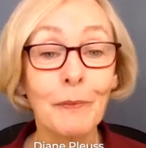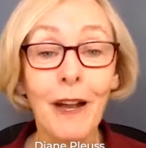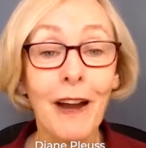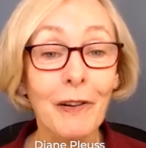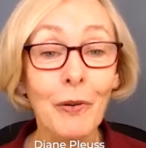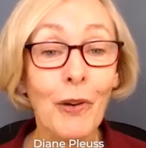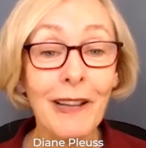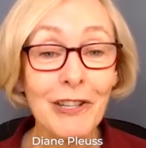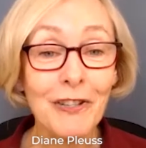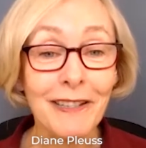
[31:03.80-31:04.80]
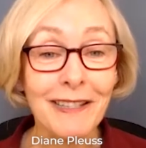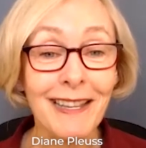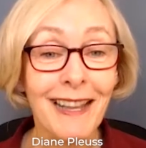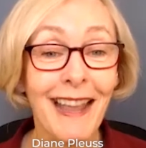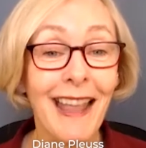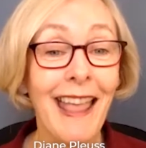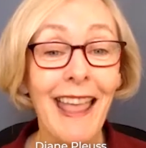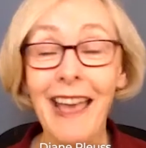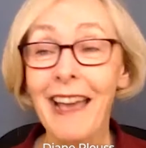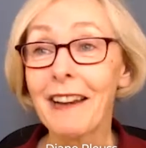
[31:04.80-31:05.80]
of the hard questions.
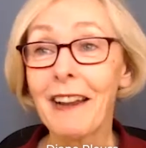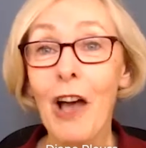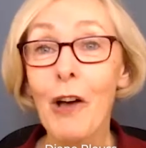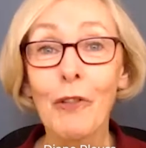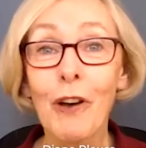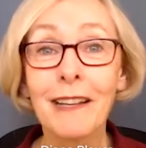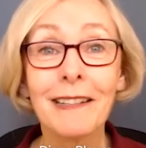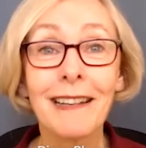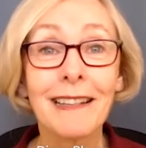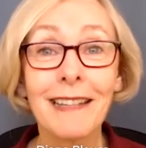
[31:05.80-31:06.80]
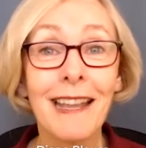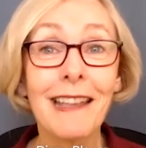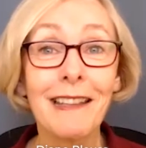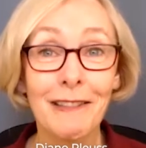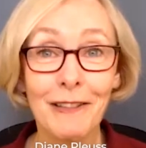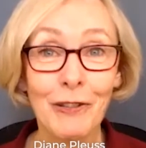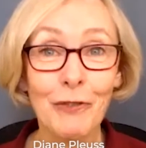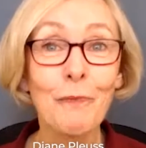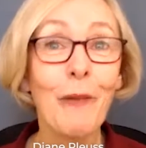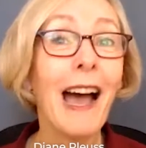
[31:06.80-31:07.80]
And how long did it take
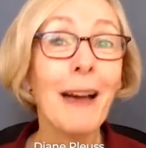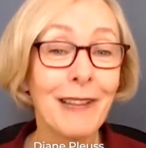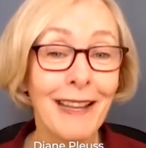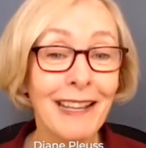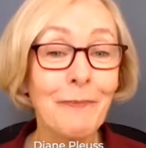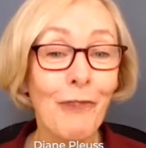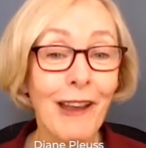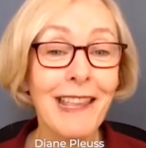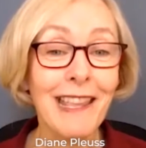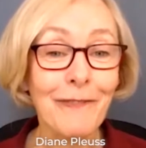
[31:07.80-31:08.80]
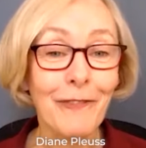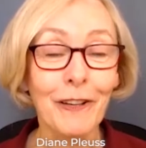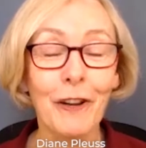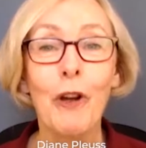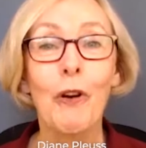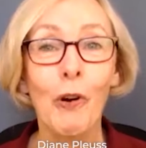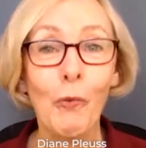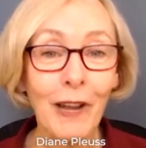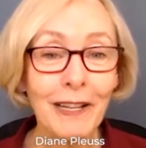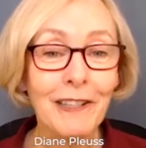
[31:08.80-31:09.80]
you, Bob, to hit break even? Or
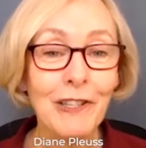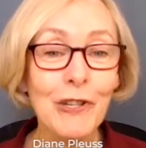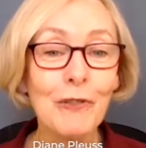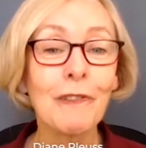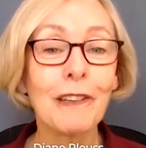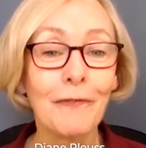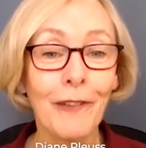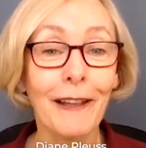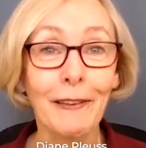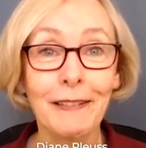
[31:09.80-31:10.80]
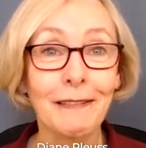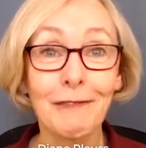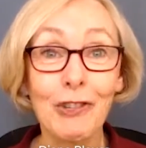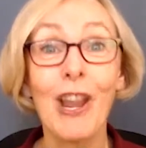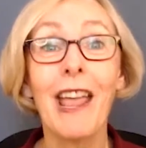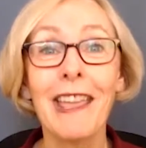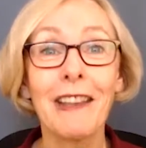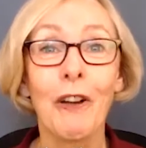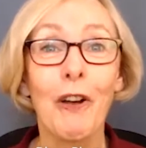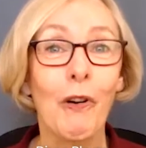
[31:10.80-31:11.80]
what did you invest,
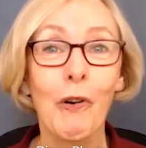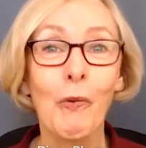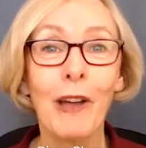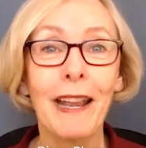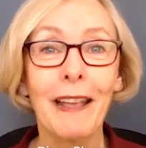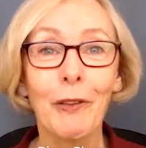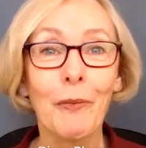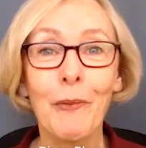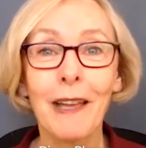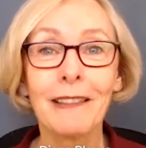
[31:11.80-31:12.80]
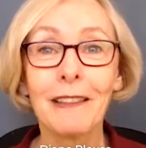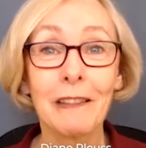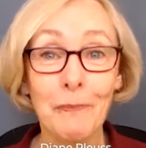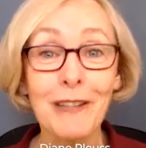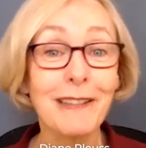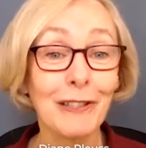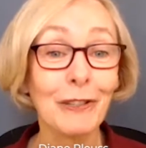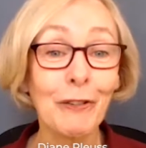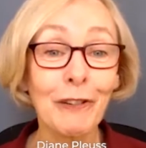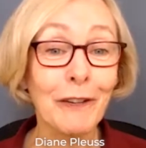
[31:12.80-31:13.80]
Jane? Or what has been the biggest
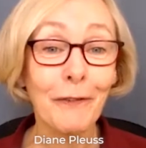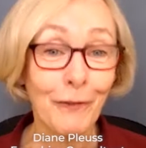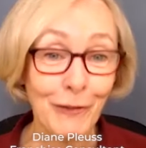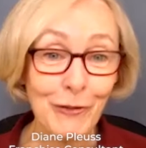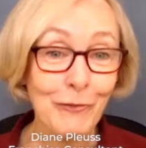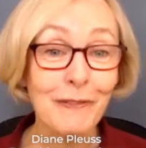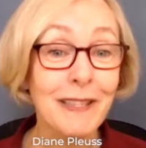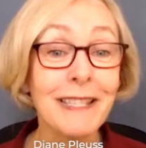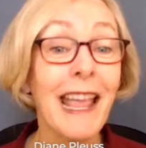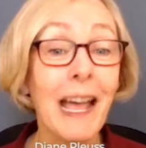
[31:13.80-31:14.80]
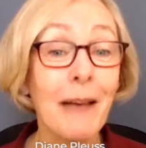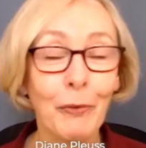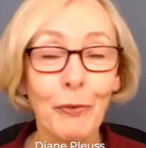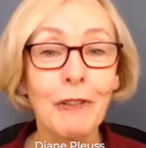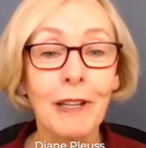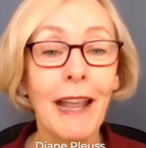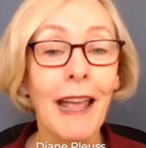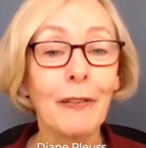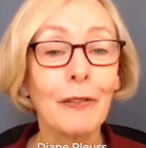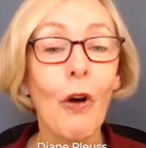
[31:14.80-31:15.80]
learning for you, Sam? So you can
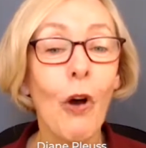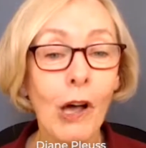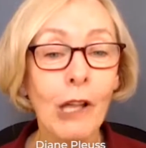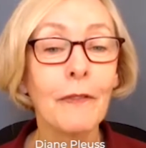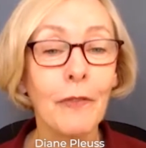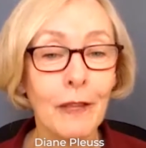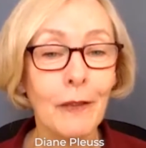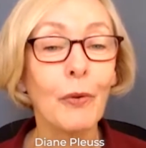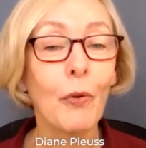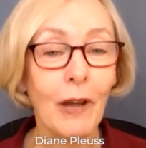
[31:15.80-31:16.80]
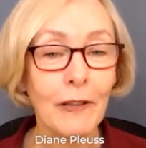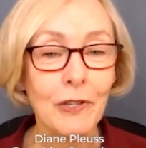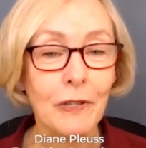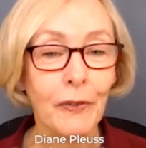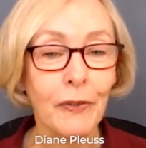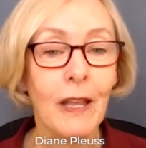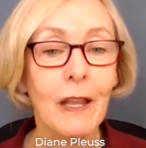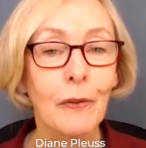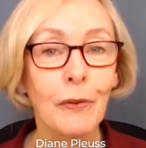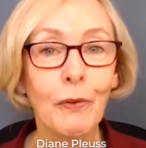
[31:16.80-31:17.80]
ask all of these questions.
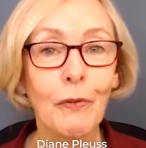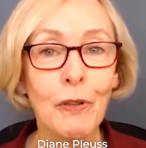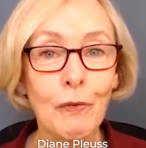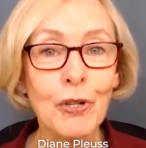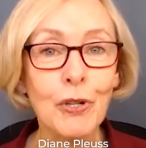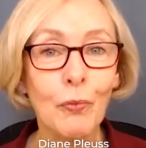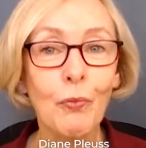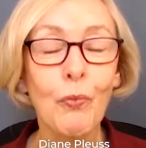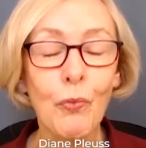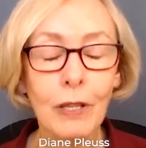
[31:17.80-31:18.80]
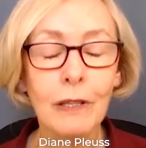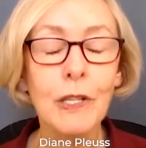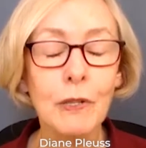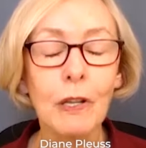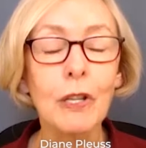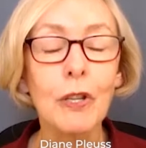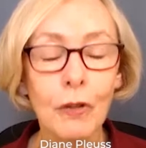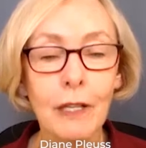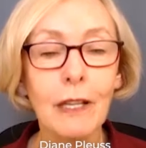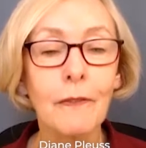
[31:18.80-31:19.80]
So you should really do a
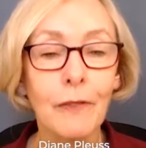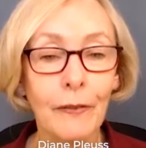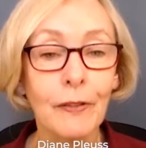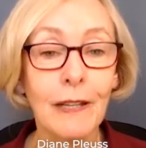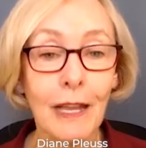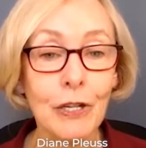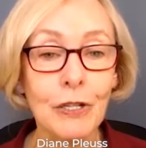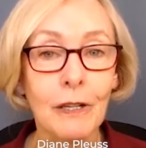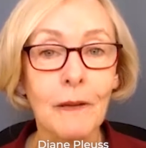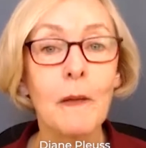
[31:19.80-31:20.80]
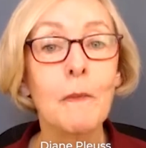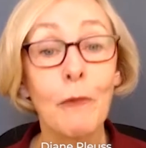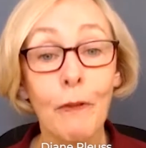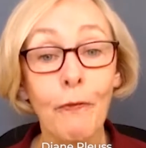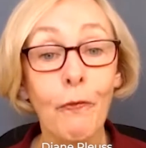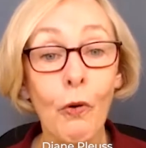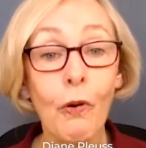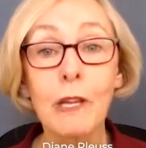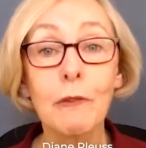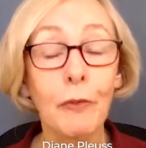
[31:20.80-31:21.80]
good investigation
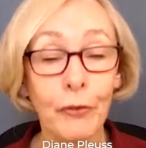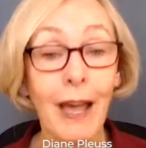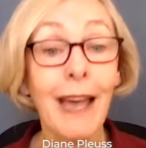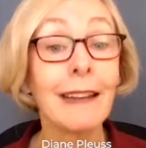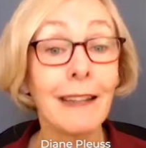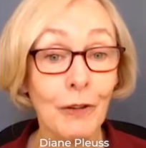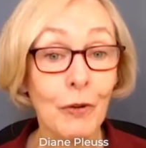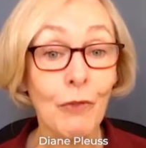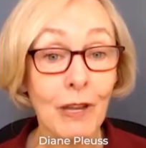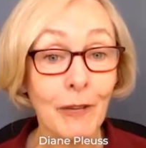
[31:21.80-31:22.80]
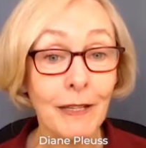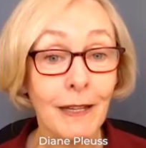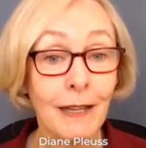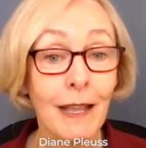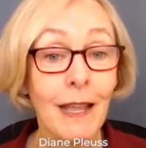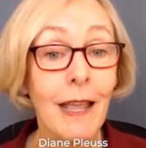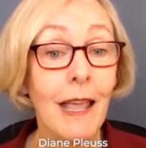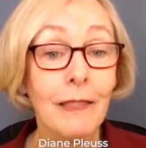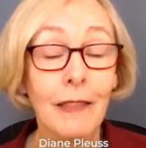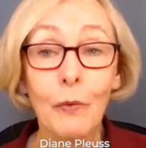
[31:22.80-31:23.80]
before you sign an agreement.
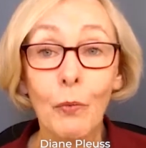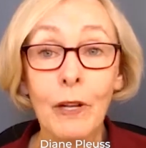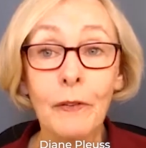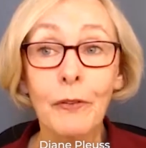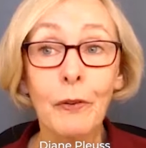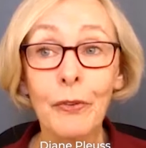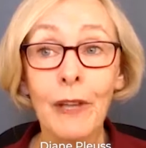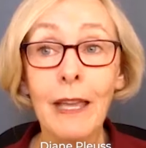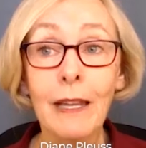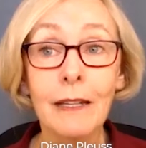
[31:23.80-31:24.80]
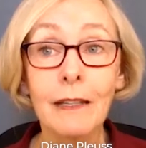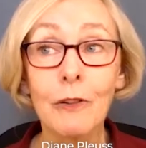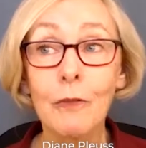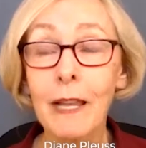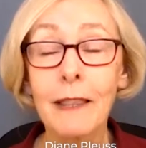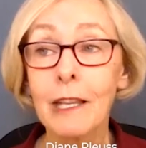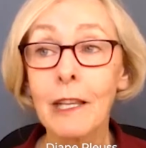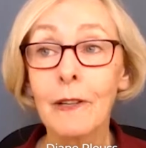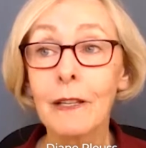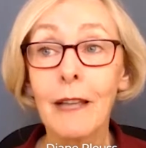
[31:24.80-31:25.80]
And then once you sign it, you might
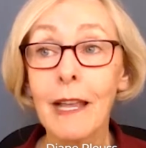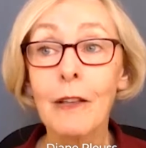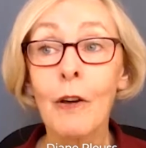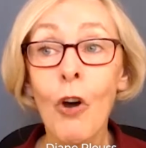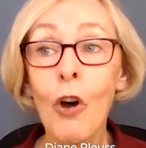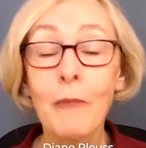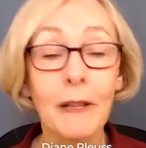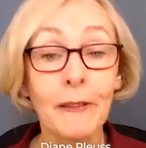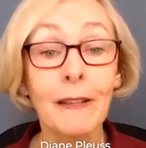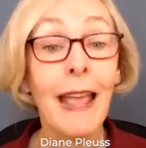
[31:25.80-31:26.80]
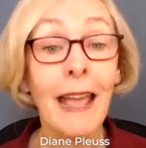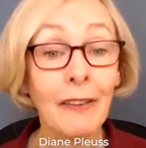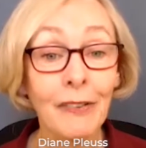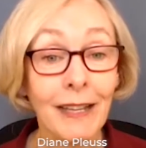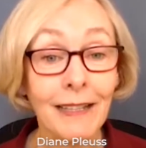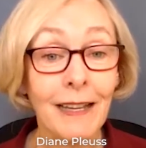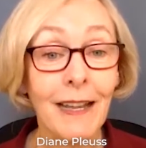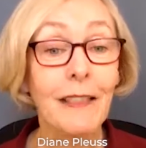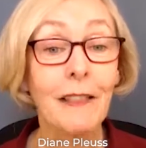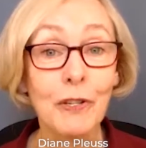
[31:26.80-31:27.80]
think of it like a home. It's an asset
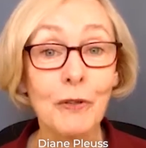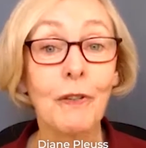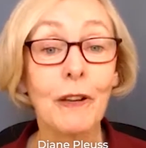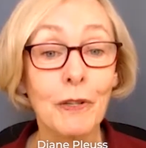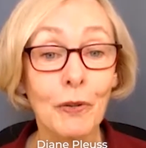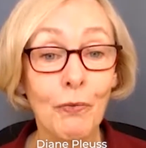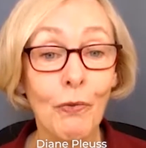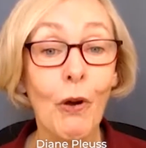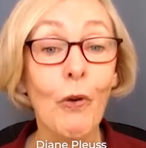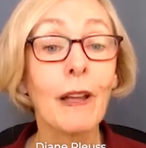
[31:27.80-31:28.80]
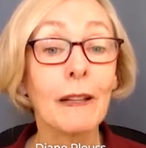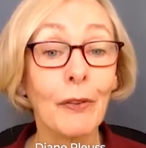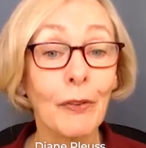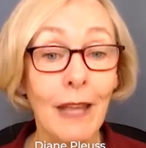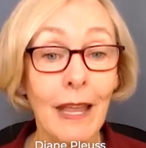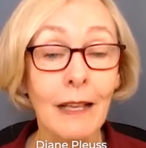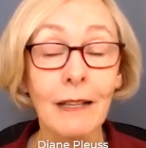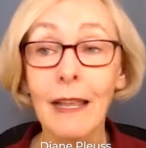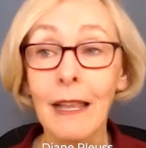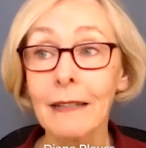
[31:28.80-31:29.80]
that you're going to grow and
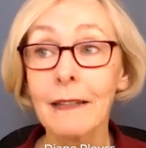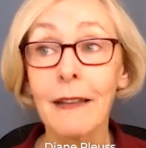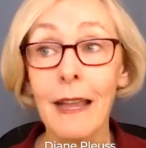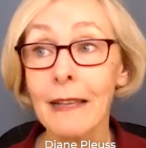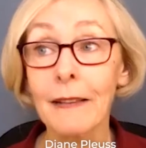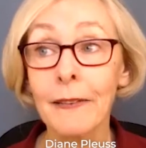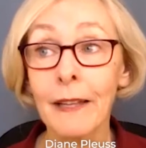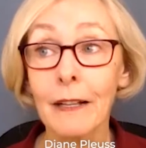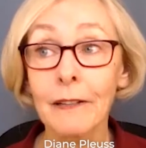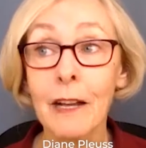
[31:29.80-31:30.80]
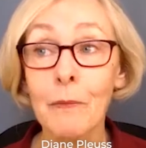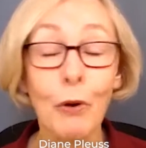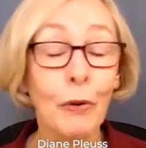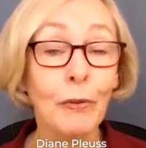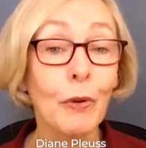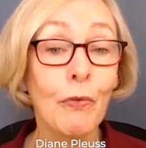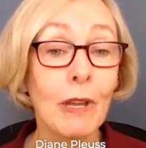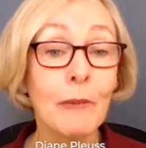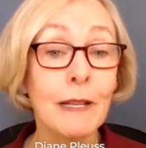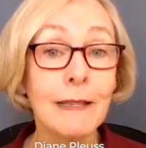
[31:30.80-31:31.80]
scale and, and sell. Now, most
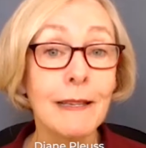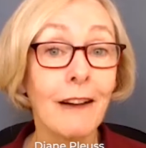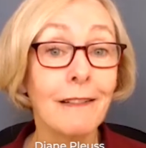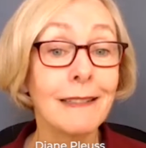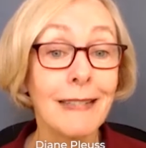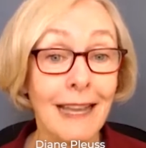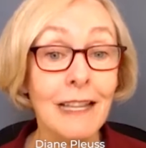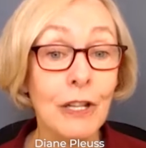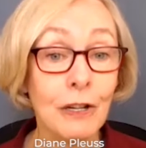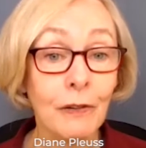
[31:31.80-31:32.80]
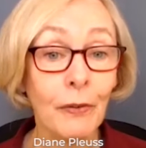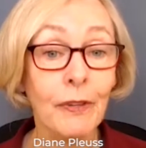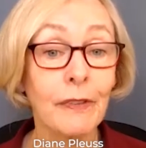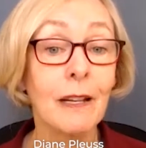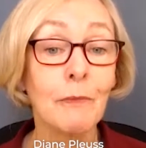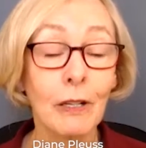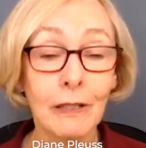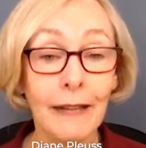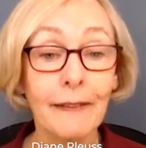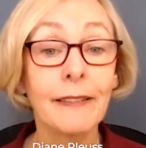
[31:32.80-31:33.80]
agreements are 10 years, some are
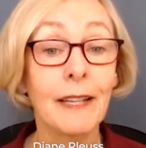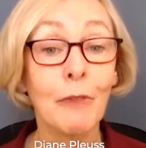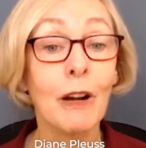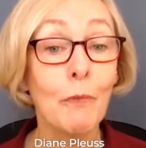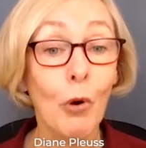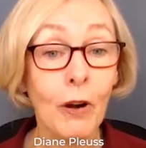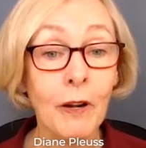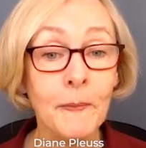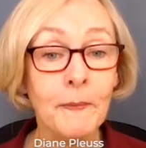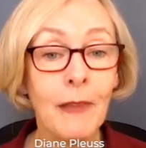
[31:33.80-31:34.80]
less, some are more.